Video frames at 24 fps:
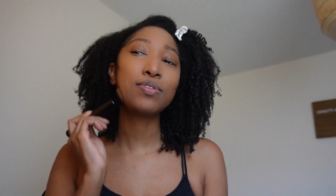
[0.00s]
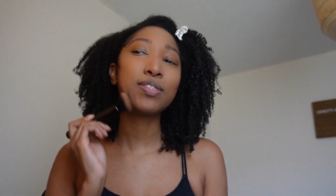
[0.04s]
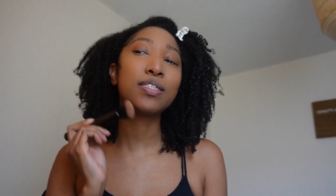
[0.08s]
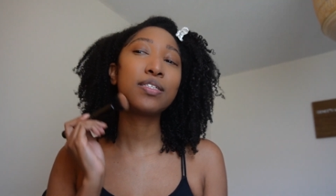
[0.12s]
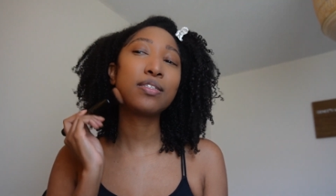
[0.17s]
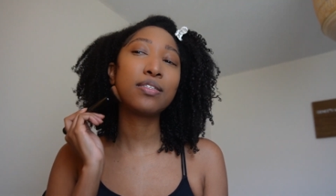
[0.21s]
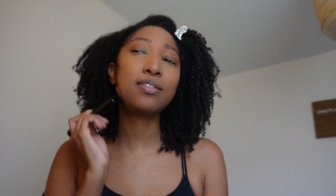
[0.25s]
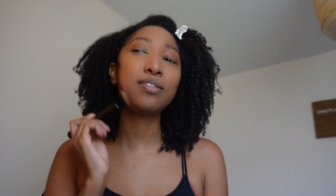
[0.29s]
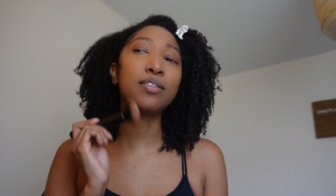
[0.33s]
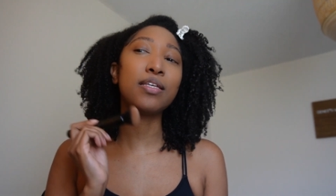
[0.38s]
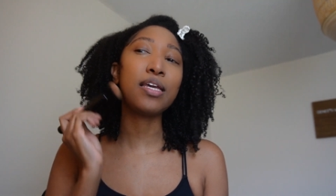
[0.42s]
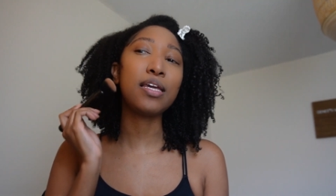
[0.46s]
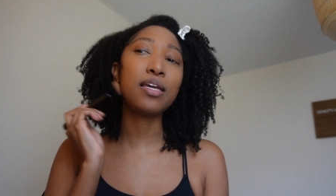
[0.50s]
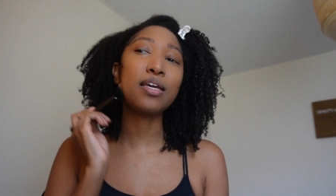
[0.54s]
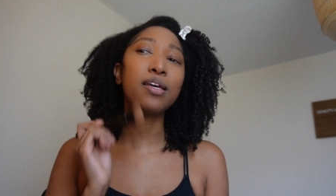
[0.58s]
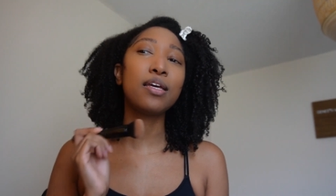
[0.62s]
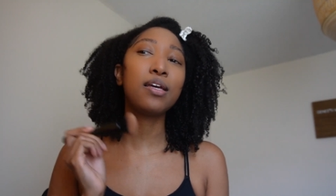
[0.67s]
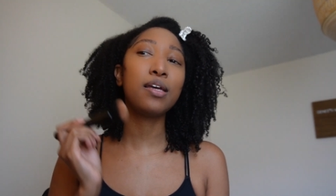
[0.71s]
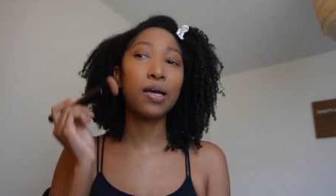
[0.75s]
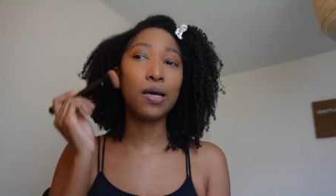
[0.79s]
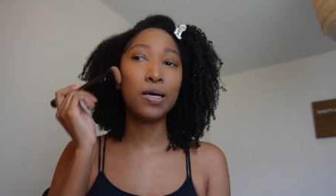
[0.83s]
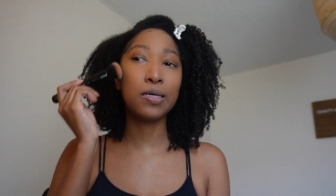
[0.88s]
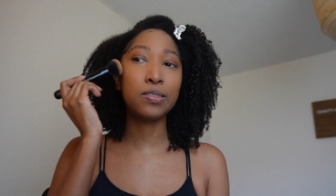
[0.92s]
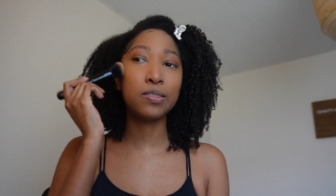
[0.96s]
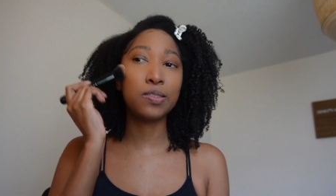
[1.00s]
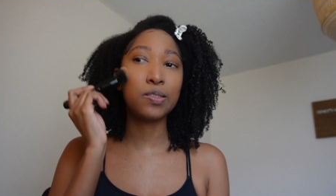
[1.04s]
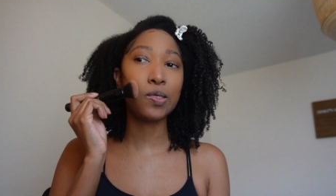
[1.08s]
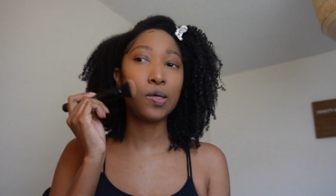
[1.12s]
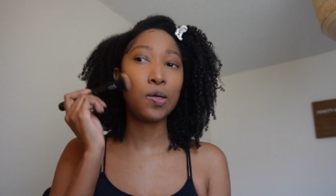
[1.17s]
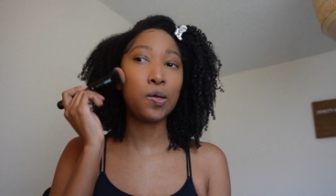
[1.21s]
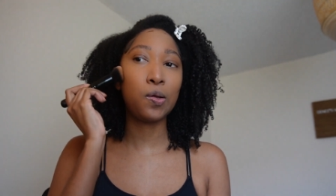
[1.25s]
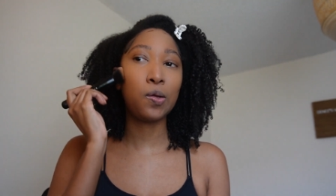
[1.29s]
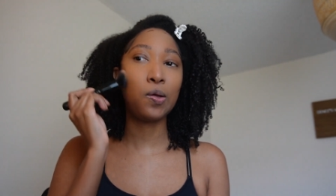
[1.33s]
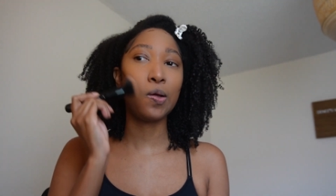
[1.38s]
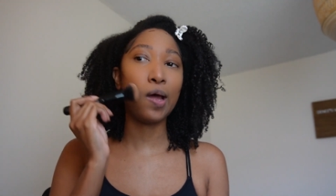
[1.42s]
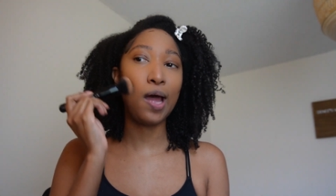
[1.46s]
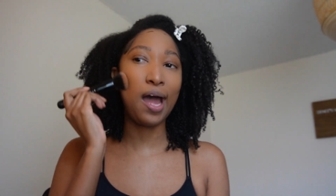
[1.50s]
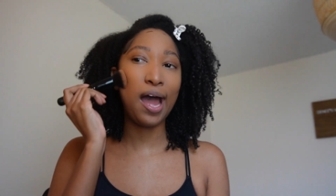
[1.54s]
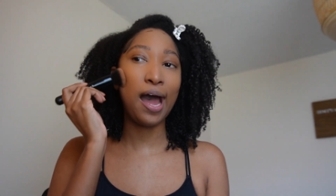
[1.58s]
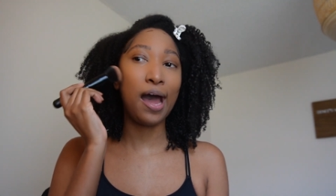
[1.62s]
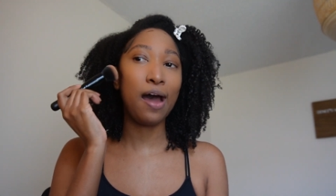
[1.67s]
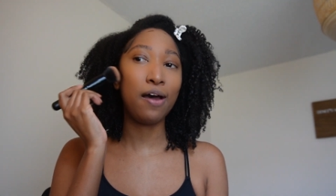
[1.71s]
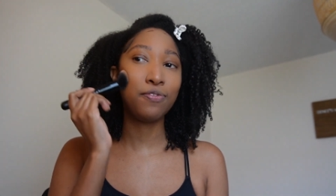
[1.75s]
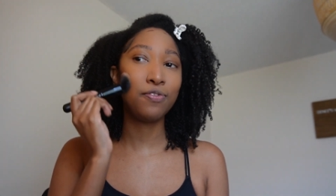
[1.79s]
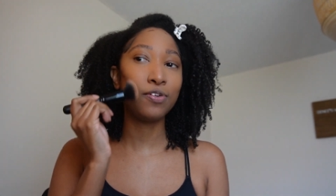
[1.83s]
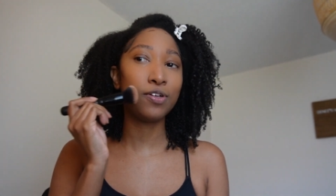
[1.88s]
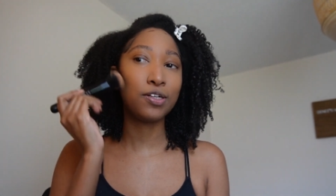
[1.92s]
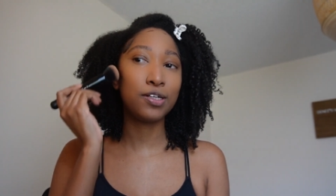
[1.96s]
see it until
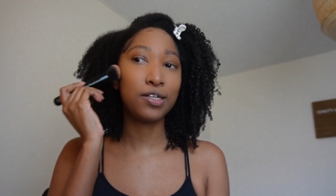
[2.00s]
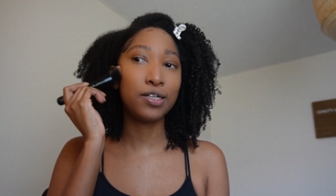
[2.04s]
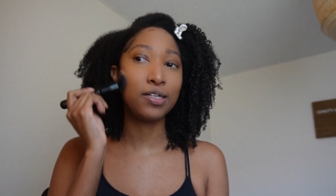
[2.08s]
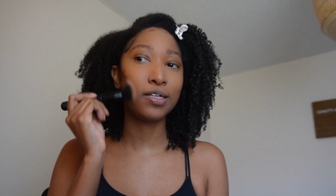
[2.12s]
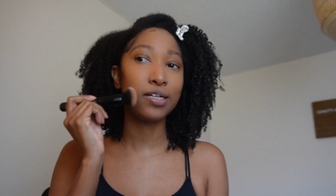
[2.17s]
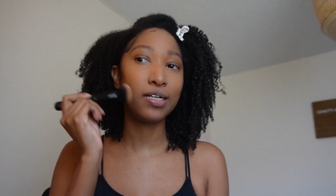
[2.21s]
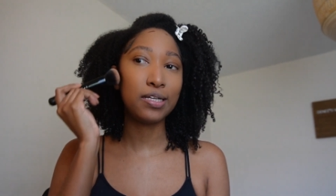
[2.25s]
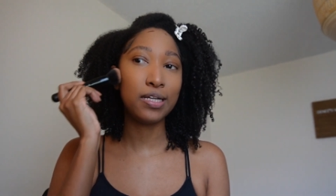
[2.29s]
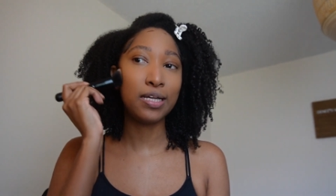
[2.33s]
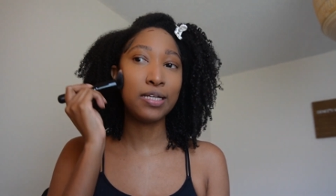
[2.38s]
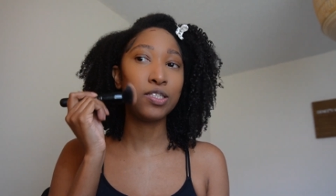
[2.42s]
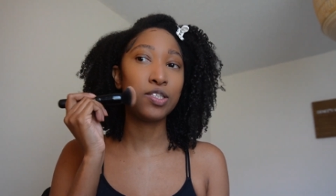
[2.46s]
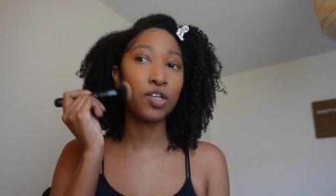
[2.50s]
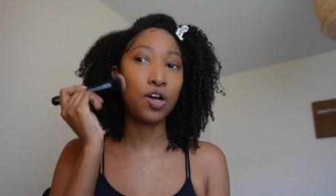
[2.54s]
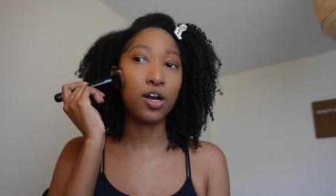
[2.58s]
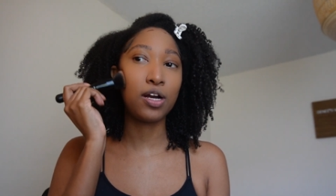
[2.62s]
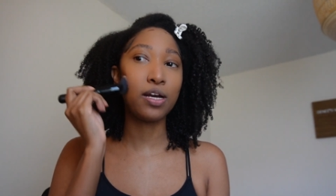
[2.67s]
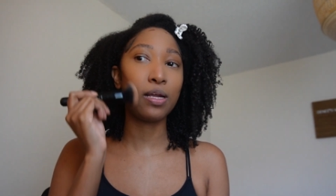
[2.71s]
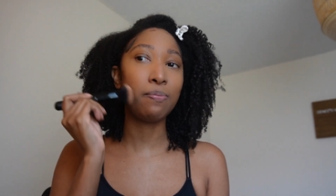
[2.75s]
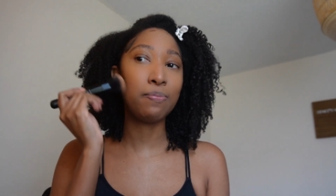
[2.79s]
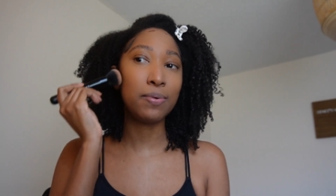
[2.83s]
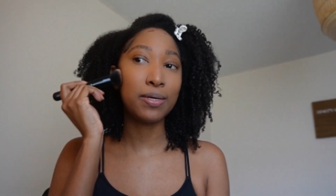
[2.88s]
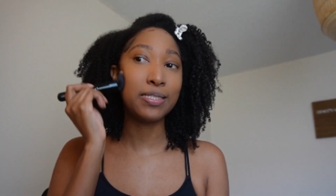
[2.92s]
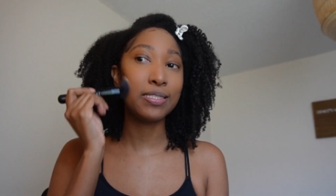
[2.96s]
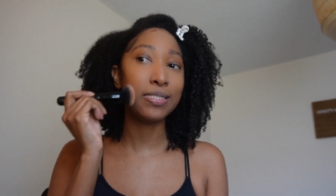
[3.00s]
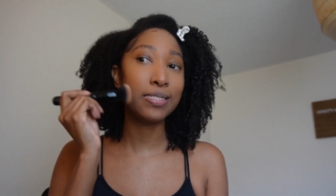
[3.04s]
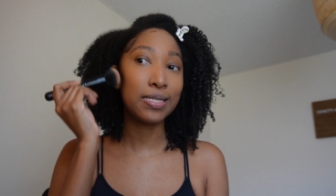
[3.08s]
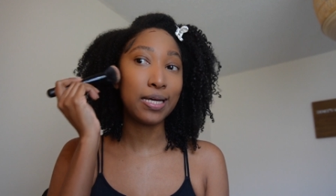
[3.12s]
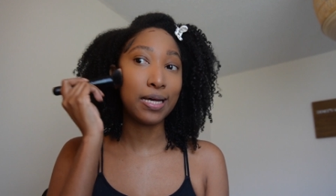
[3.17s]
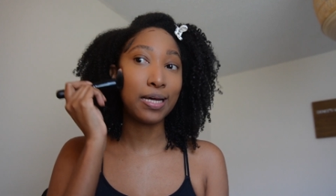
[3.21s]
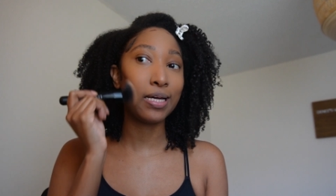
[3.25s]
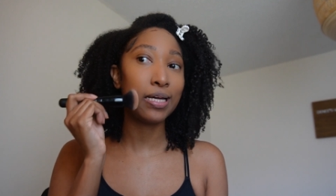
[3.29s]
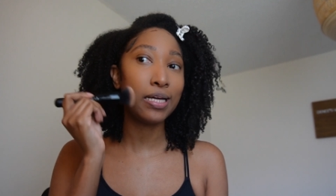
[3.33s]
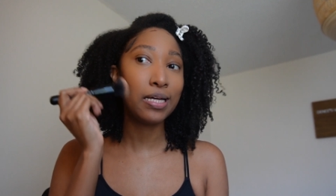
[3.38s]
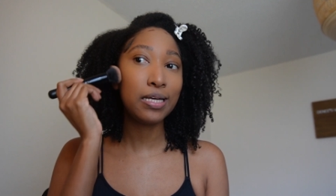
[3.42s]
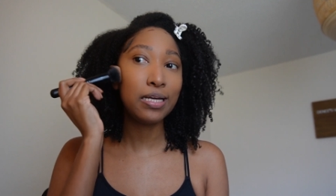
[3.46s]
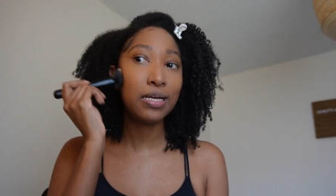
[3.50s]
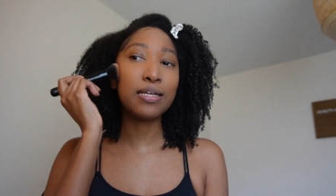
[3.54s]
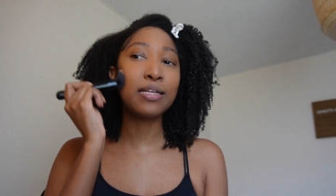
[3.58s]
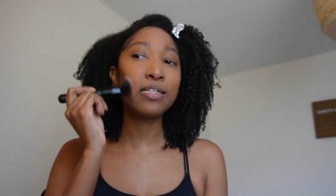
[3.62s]
after it's already been done.